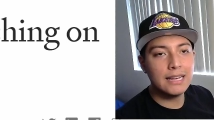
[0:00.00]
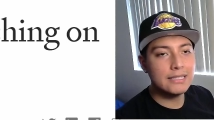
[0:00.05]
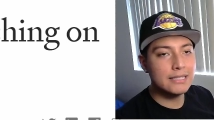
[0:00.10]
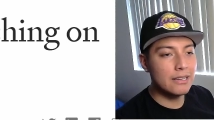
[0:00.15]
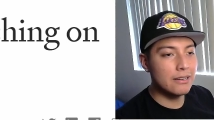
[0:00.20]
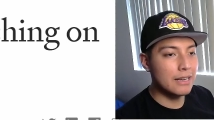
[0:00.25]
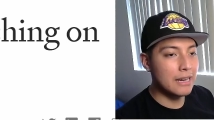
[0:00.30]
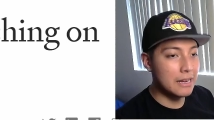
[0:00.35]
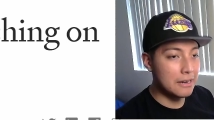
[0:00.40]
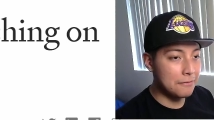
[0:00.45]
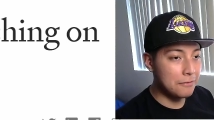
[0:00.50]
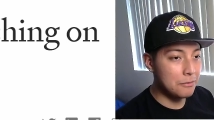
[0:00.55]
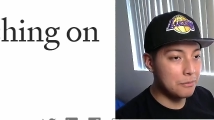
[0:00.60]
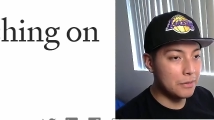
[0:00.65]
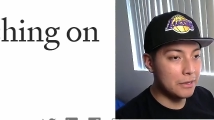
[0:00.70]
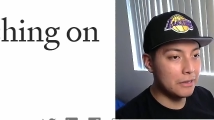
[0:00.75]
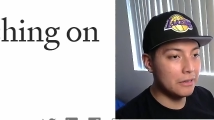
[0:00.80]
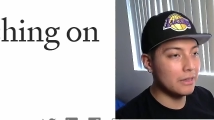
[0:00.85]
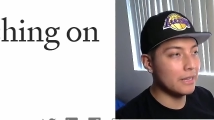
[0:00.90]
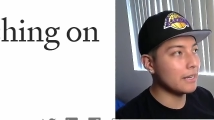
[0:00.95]
sound kind of
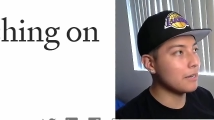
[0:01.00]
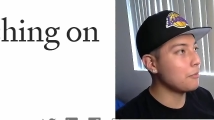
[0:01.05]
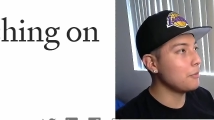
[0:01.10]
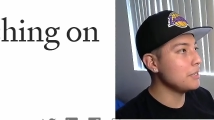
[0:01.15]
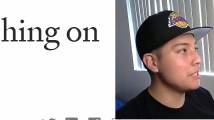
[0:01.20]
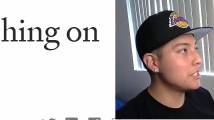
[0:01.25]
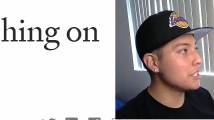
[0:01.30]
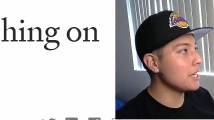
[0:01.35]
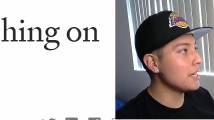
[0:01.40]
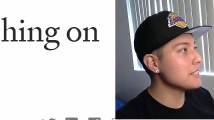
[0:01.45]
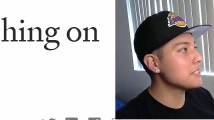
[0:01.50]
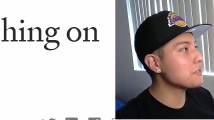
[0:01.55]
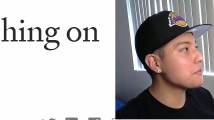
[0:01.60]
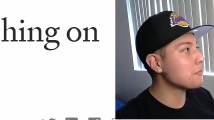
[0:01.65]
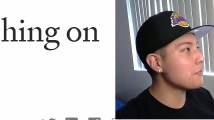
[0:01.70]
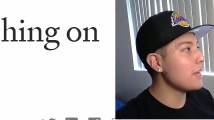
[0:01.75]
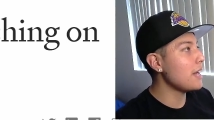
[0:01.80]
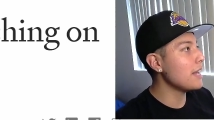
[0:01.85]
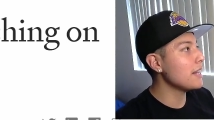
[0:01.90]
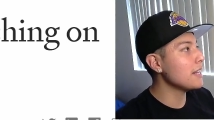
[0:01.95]
familiar? Like we just
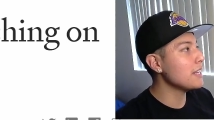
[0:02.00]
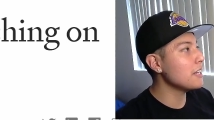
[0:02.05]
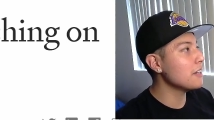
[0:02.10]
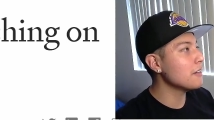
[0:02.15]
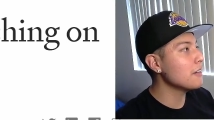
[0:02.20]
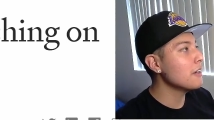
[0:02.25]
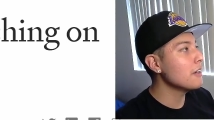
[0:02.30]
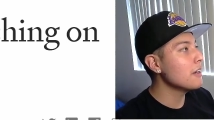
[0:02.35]
read here